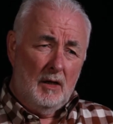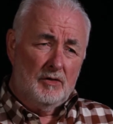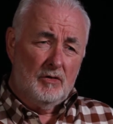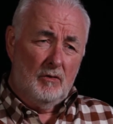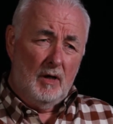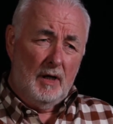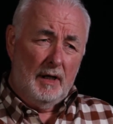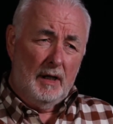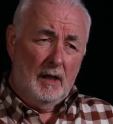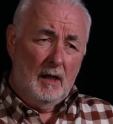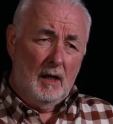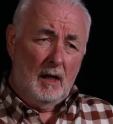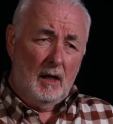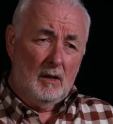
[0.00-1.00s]
to
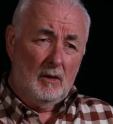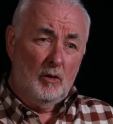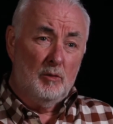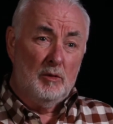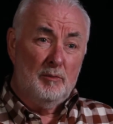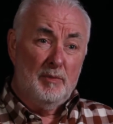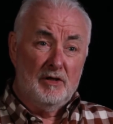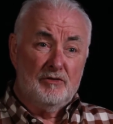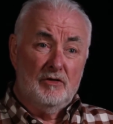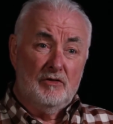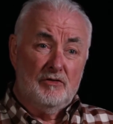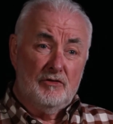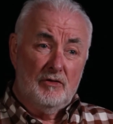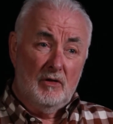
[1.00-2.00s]
running a global
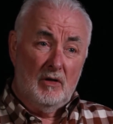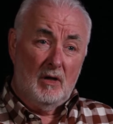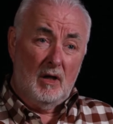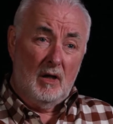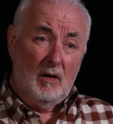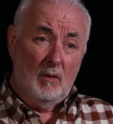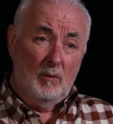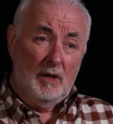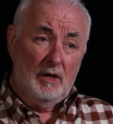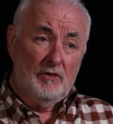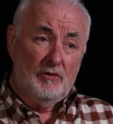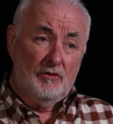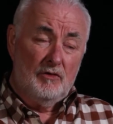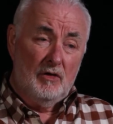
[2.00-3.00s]
business
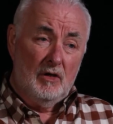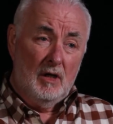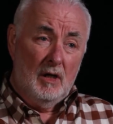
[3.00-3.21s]
which